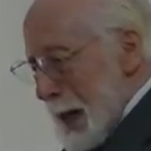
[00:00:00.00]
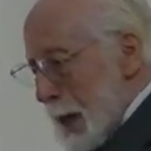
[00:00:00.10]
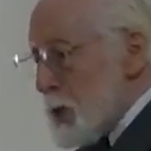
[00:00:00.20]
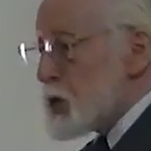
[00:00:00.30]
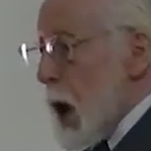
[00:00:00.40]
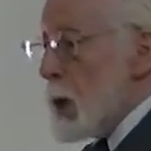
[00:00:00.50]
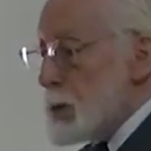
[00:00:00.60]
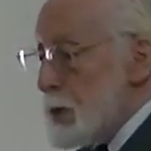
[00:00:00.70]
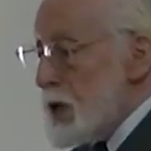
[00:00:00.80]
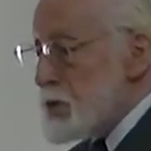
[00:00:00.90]
and his
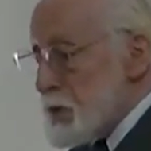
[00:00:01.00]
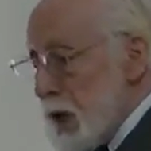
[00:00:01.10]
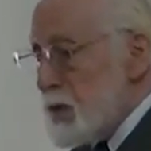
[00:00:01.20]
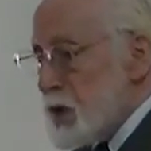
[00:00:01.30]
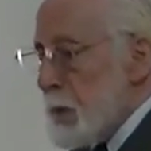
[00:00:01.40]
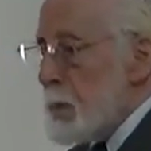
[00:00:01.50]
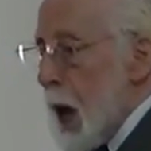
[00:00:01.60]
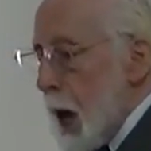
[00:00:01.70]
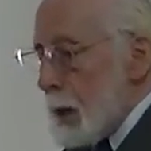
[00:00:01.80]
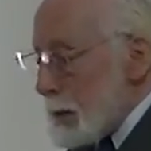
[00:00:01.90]
own received him
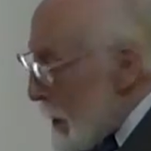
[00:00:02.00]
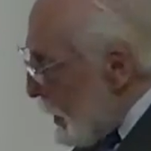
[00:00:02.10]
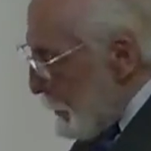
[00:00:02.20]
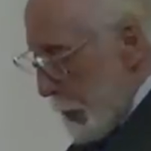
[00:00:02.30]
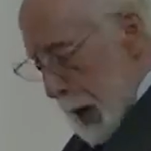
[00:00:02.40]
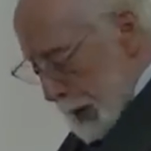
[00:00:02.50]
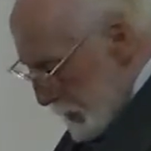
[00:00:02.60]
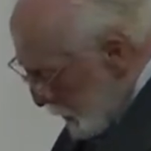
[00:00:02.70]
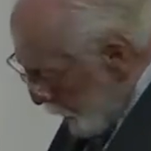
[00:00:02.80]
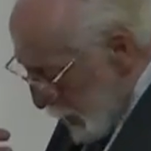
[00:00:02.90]
not,
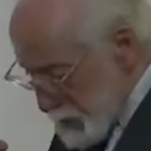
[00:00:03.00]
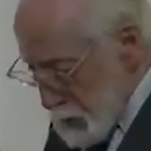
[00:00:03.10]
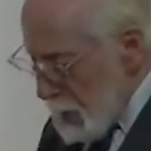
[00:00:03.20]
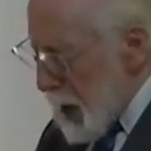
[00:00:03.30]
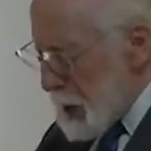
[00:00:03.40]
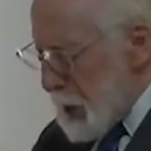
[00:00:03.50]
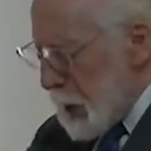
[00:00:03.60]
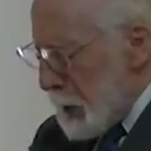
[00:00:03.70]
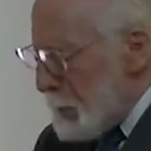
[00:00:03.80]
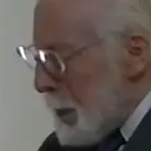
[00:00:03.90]
but to as
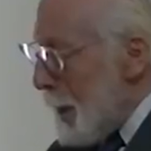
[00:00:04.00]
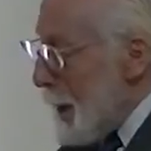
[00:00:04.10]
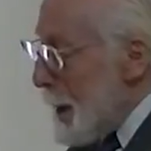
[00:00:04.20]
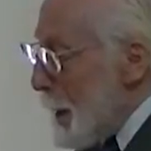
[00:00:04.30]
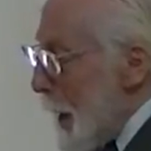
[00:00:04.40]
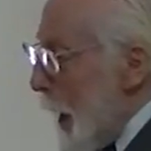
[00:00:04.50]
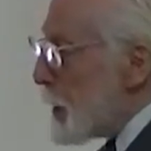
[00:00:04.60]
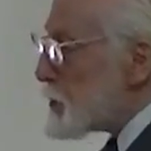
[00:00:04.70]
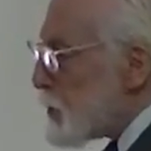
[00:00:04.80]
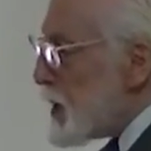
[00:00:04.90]
many
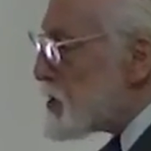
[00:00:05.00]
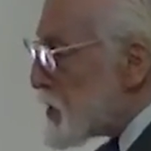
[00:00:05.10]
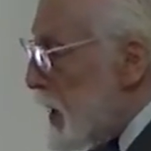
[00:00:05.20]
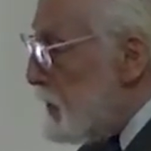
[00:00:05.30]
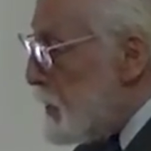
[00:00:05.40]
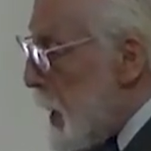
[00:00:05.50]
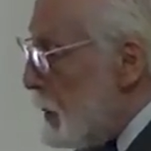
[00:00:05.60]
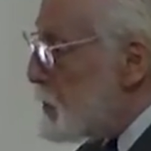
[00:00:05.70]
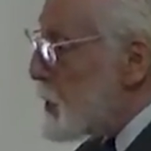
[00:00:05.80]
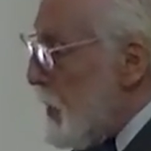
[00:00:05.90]
as received
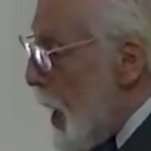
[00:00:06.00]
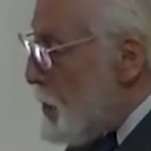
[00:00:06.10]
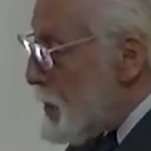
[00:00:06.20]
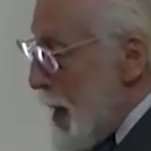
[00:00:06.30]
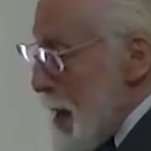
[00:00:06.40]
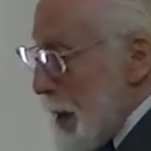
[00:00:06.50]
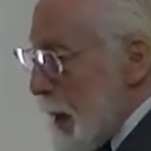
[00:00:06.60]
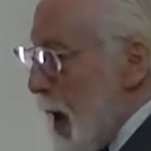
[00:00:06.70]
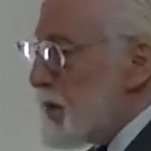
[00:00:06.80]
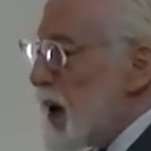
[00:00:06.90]
him, to them
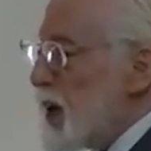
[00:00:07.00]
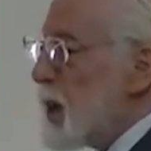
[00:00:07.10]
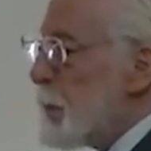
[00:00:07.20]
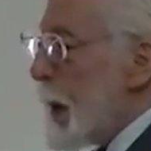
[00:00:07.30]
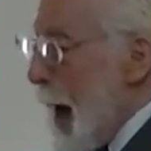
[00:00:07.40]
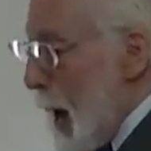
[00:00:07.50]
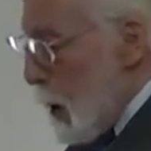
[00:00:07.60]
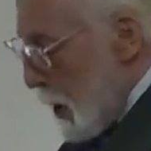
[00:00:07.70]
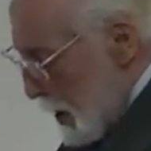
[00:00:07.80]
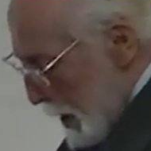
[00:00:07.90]
gave he the
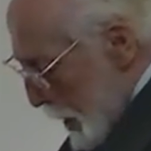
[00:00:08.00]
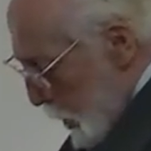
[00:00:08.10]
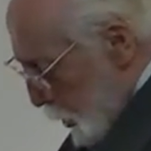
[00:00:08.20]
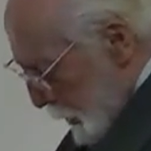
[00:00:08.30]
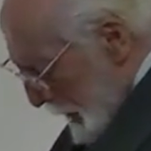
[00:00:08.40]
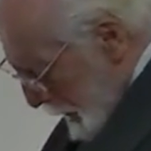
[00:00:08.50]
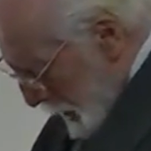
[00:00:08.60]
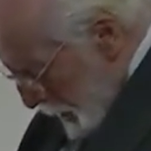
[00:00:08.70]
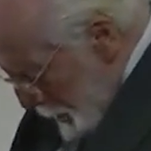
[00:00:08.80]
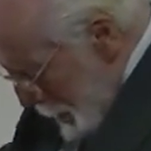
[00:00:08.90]
power to
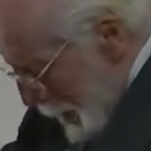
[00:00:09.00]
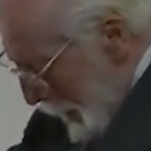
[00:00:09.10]
become